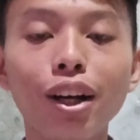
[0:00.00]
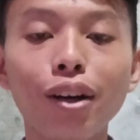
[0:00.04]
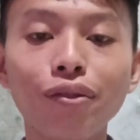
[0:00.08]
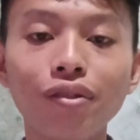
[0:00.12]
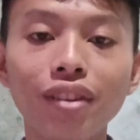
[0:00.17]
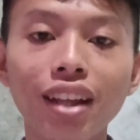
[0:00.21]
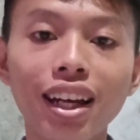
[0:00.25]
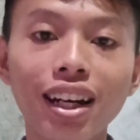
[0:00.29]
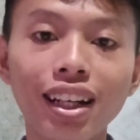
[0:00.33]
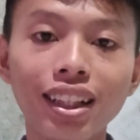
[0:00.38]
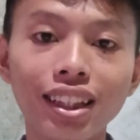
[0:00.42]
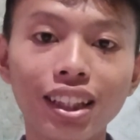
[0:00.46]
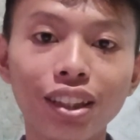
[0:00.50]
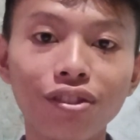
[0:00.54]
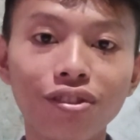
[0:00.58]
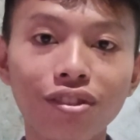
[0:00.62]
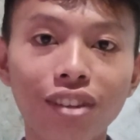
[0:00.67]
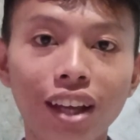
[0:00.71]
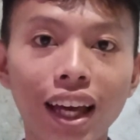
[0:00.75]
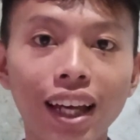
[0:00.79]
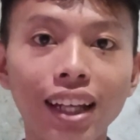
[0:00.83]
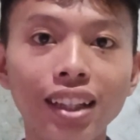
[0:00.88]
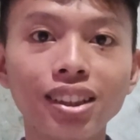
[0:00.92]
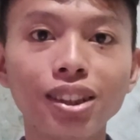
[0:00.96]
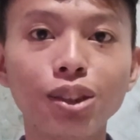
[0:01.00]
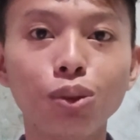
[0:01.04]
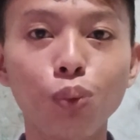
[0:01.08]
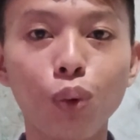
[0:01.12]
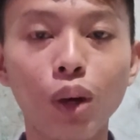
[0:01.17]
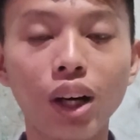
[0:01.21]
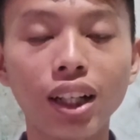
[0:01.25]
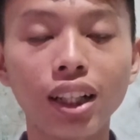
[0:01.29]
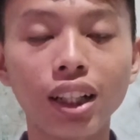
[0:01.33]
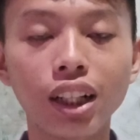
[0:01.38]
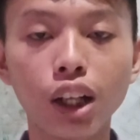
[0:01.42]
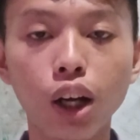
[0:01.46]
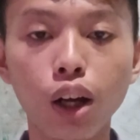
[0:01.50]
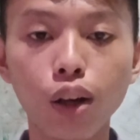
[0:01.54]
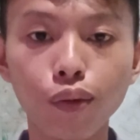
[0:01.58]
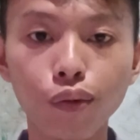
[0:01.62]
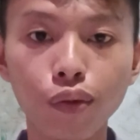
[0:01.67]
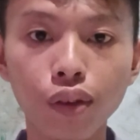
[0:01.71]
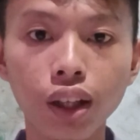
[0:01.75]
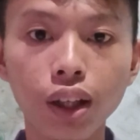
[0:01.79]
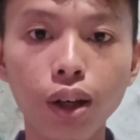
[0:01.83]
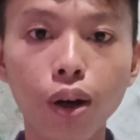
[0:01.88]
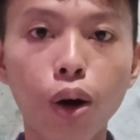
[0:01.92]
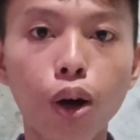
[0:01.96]
of narrative text where the
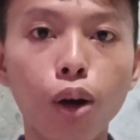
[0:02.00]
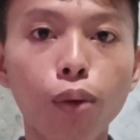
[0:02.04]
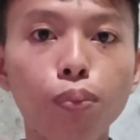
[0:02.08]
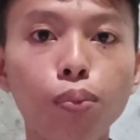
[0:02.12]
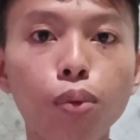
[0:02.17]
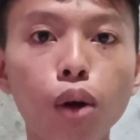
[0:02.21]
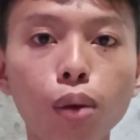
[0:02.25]
conflict or